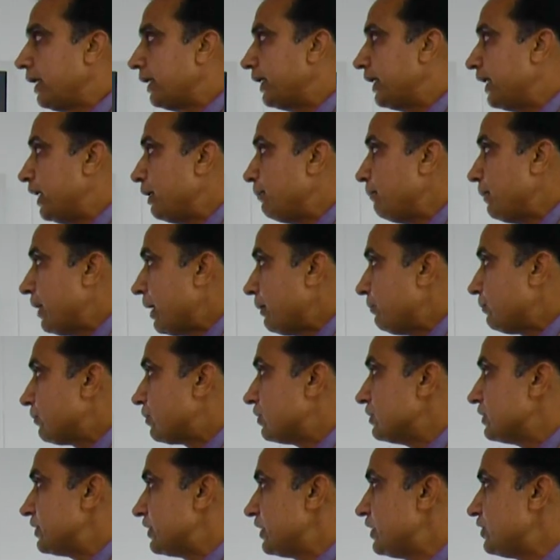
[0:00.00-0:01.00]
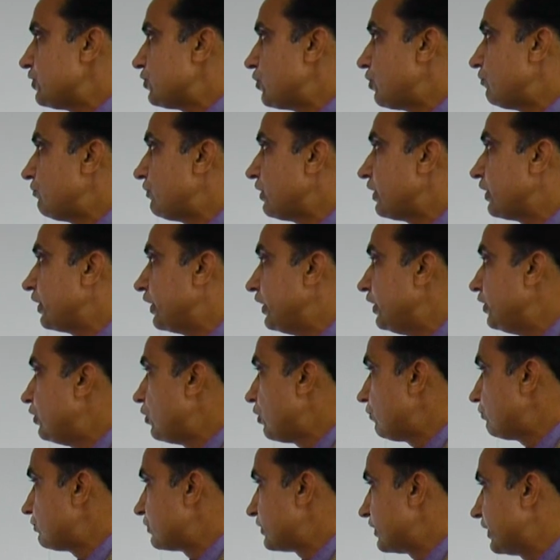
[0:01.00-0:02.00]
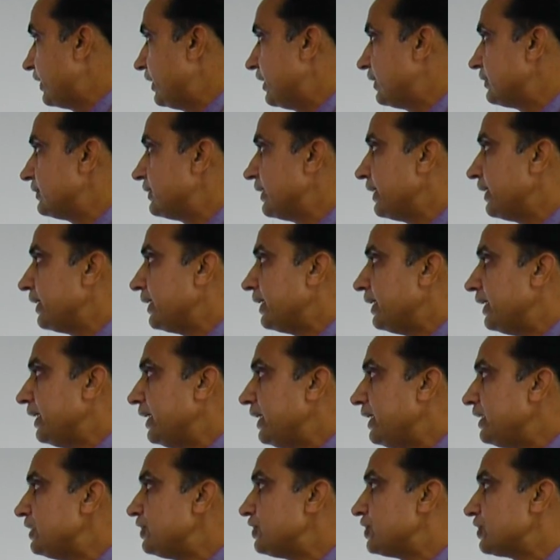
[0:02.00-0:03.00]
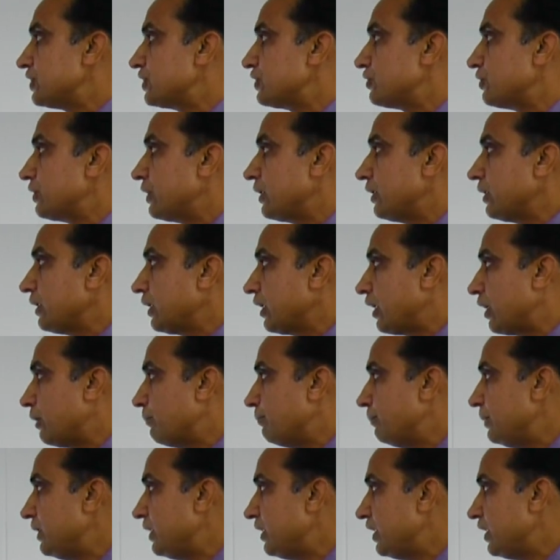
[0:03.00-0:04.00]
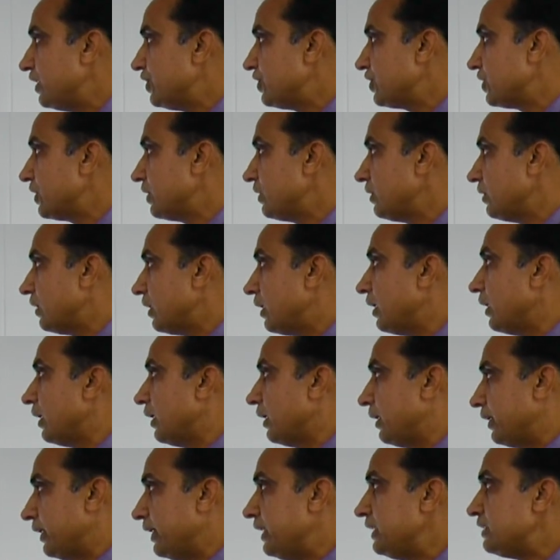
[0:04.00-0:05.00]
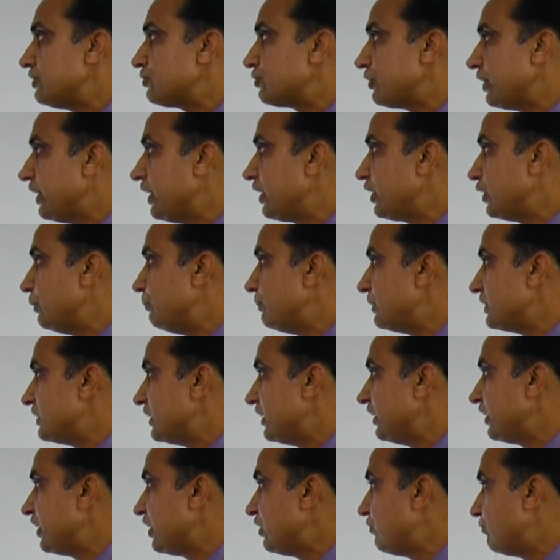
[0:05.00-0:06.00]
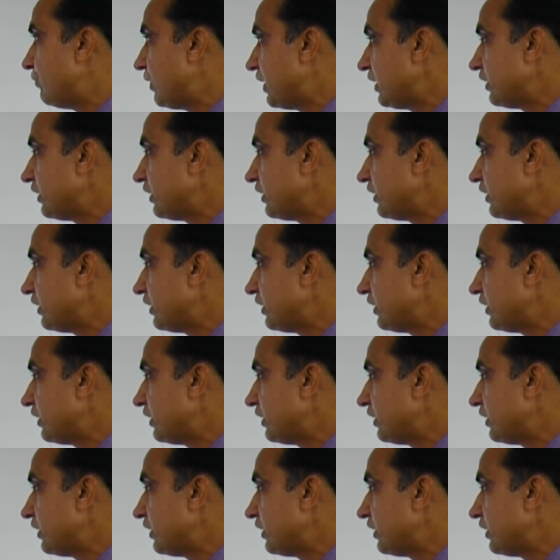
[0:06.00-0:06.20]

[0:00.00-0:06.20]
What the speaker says: K map consists of a grid of squares and each square representing one